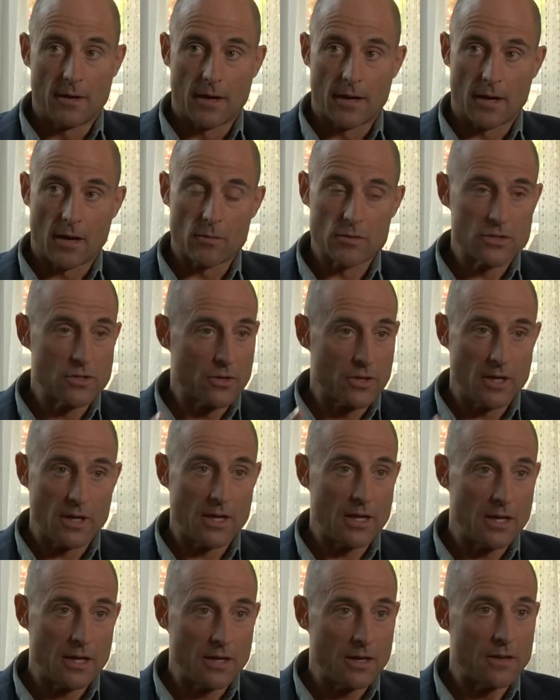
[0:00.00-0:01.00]
And I was
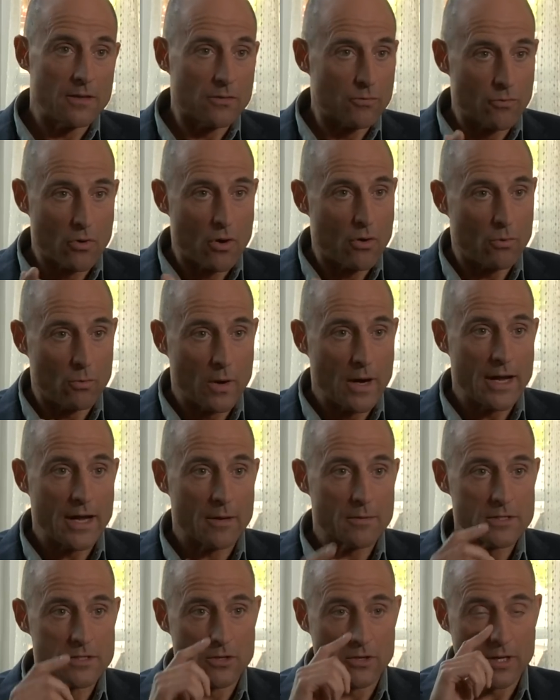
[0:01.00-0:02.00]
looking at it in the wrong way. I
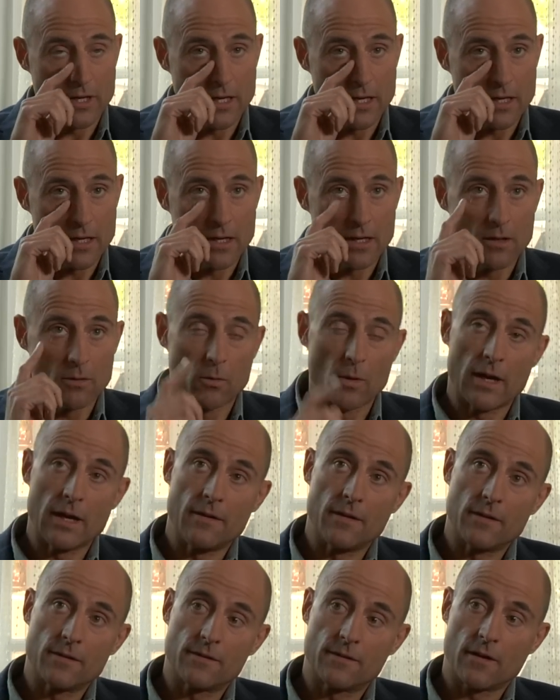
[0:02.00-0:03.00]
was looking at it in the way
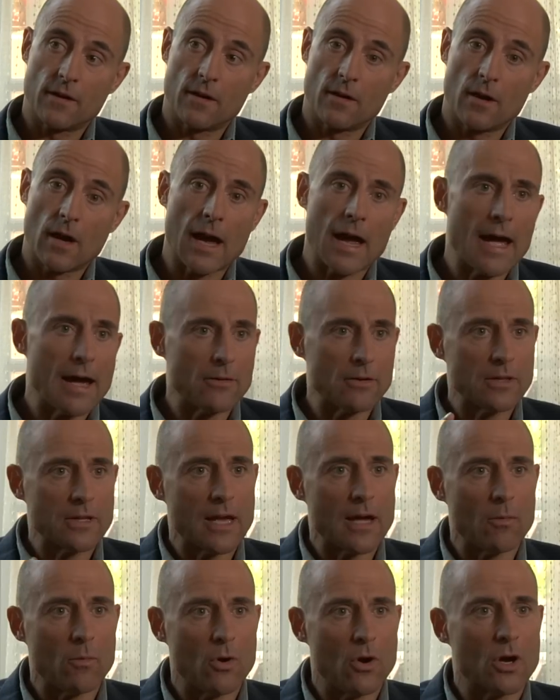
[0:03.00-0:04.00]
that, uh, how did
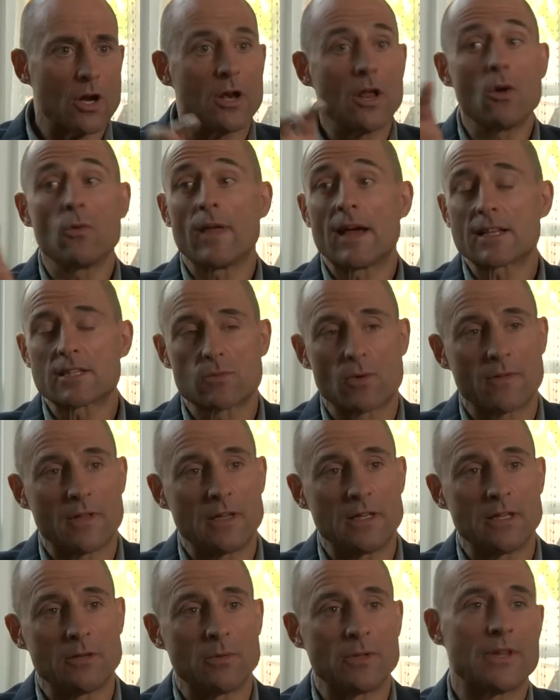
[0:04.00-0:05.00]
that work? And oh, that's what they
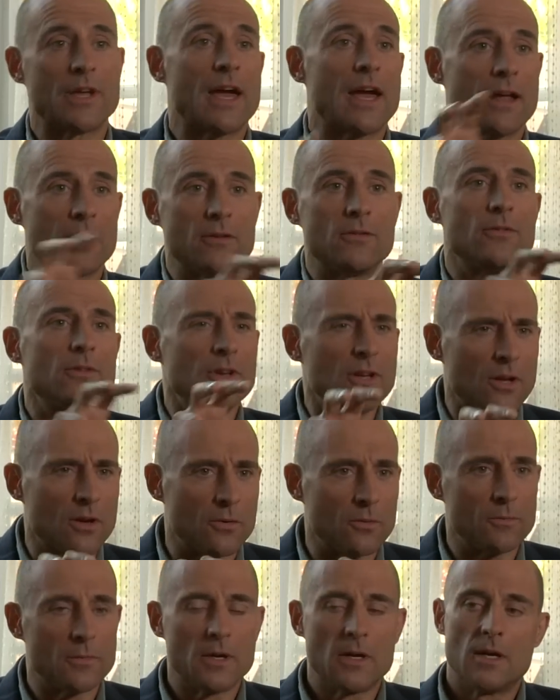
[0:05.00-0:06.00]
did with that. And, you know.
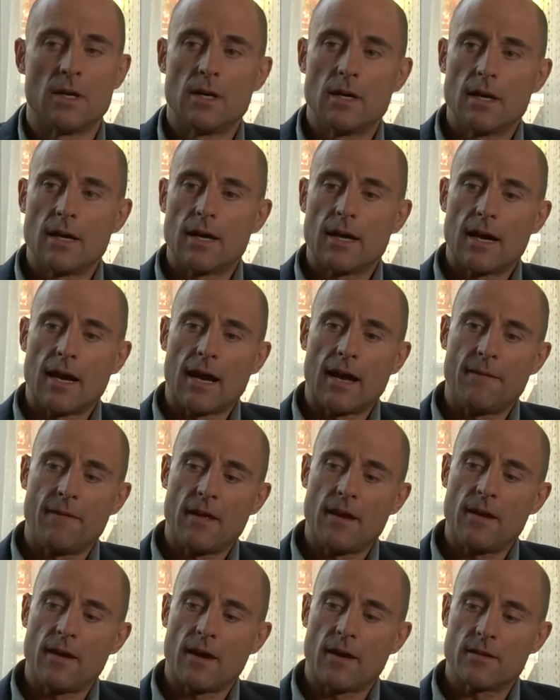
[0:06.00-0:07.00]
Mm. And
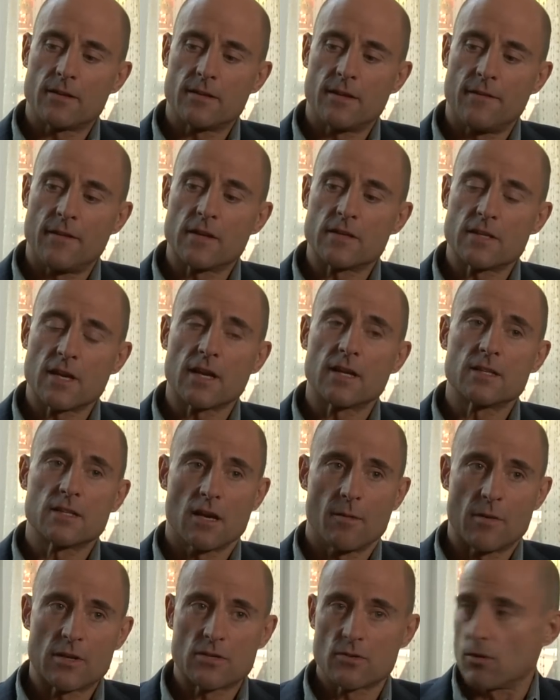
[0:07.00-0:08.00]
then, uh, then the second
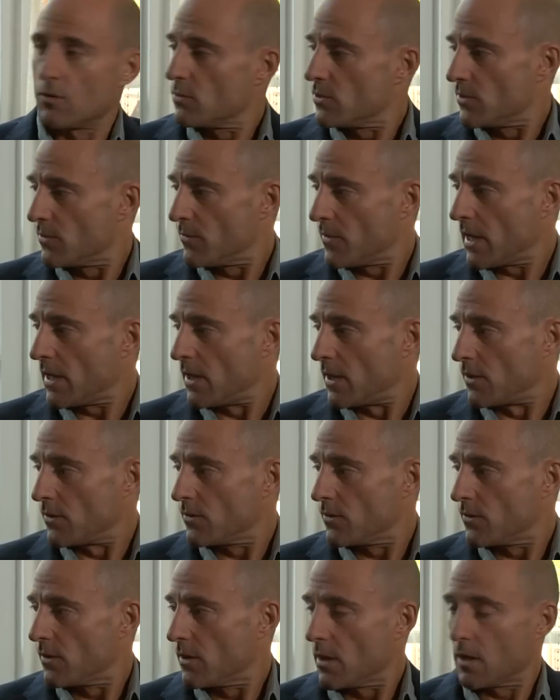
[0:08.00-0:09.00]
time I saw it was at
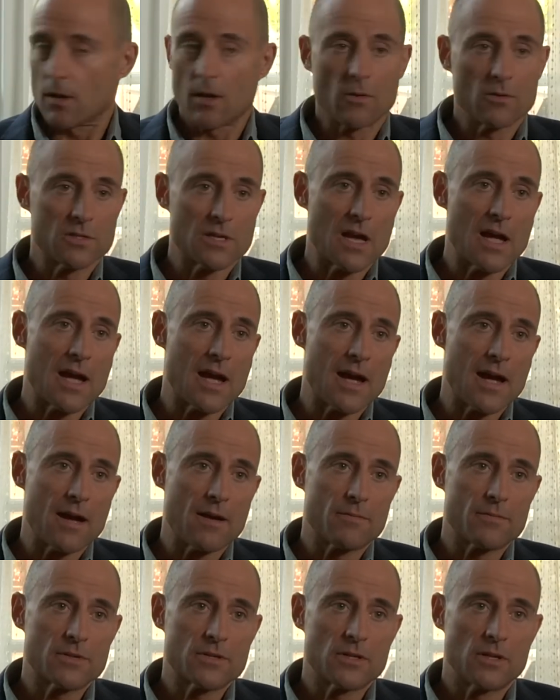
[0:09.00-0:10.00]
Venice. And I was
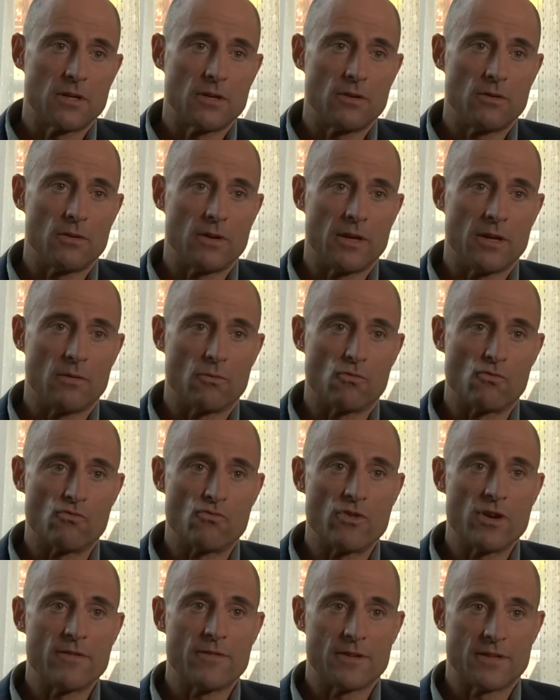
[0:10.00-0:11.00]
absolutely
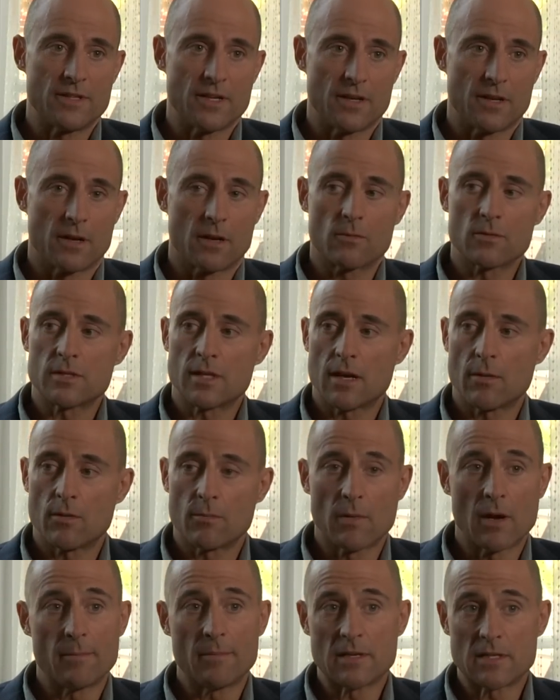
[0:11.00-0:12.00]
riveted. And I was there with
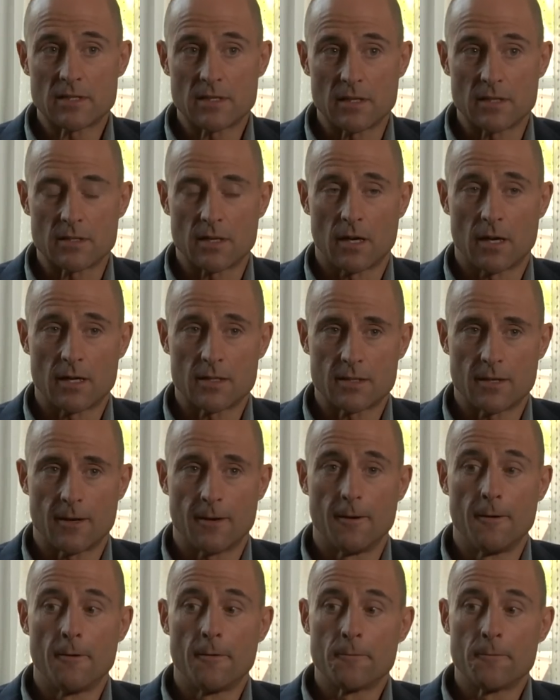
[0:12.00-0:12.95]
my missus, Liza